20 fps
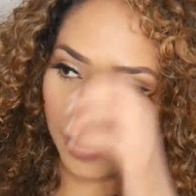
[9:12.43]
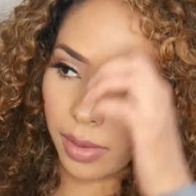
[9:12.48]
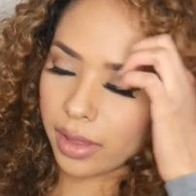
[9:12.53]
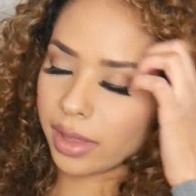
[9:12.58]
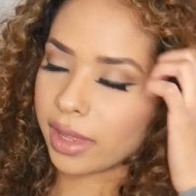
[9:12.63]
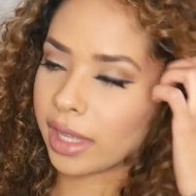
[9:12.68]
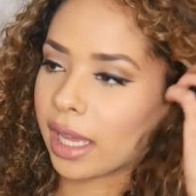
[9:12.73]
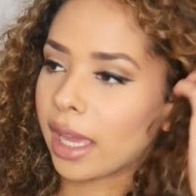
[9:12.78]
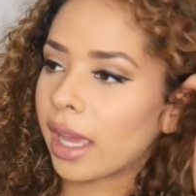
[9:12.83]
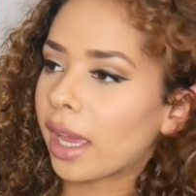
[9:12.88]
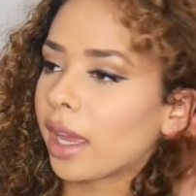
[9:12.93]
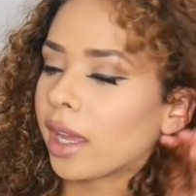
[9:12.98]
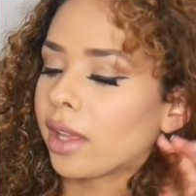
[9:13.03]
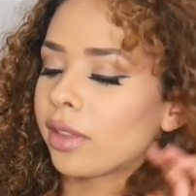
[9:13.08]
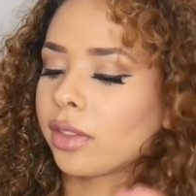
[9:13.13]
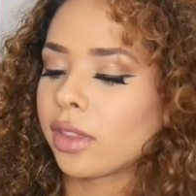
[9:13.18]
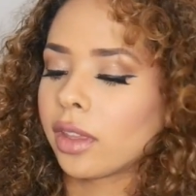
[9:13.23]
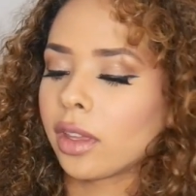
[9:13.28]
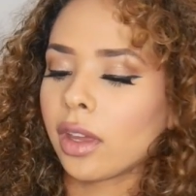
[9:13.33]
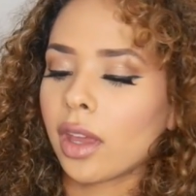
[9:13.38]
but
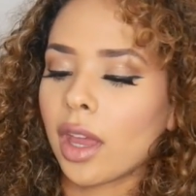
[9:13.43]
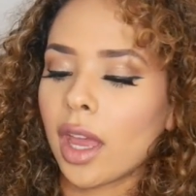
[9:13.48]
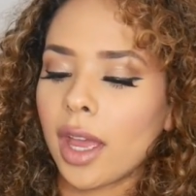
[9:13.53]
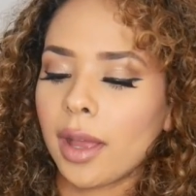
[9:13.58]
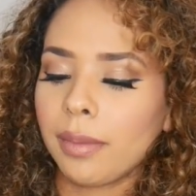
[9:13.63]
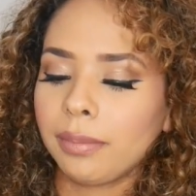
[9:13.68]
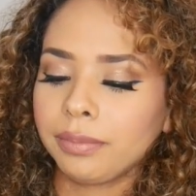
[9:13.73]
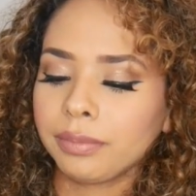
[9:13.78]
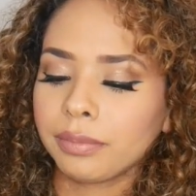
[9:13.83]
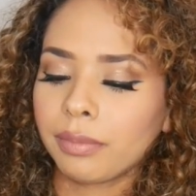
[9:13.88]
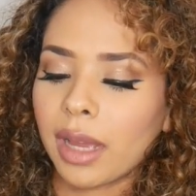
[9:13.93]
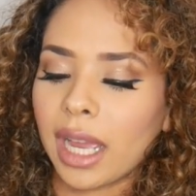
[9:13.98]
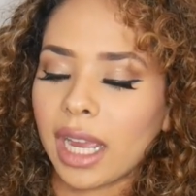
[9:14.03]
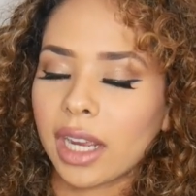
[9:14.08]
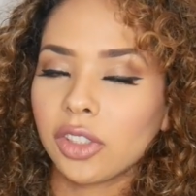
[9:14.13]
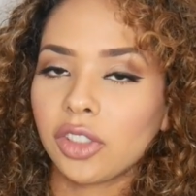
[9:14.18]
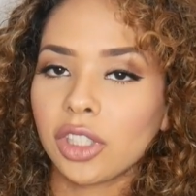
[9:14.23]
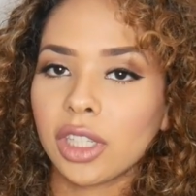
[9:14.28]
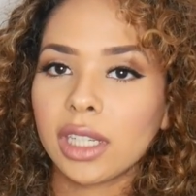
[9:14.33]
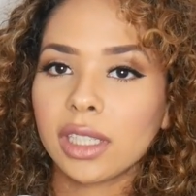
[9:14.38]
the
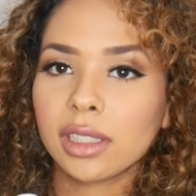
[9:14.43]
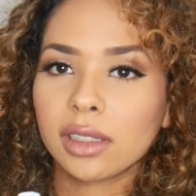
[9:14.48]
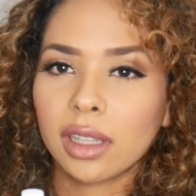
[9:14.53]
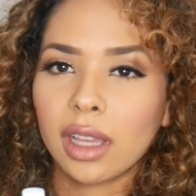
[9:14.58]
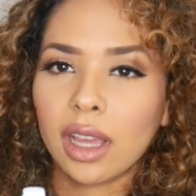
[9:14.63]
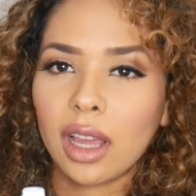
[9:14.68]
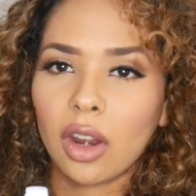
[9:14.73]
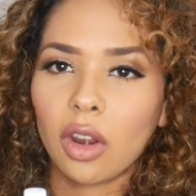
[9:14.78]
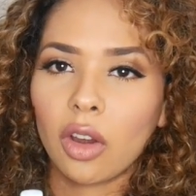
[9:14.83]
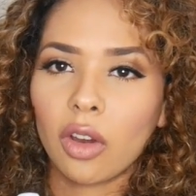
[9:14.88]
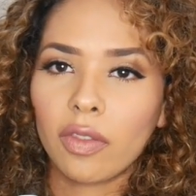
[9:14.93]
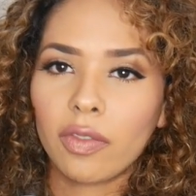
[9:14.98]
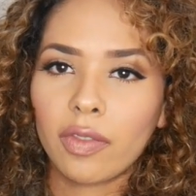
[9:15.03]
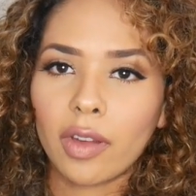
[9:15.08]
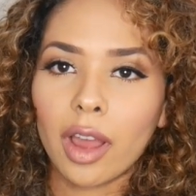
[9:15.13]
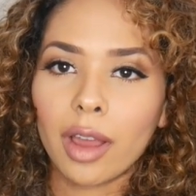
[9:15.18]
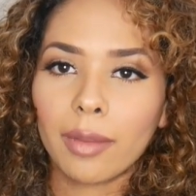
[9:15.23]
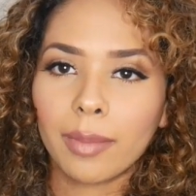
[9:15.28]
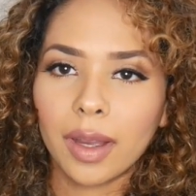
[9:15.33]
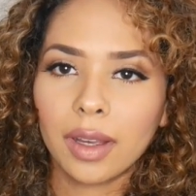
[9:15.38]
packaging is a lot
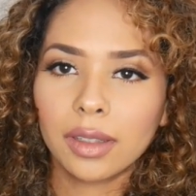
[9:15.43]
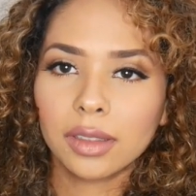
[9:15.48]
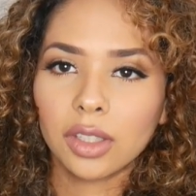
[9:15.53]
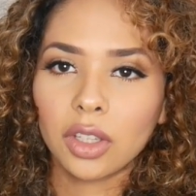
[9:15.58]
firmer,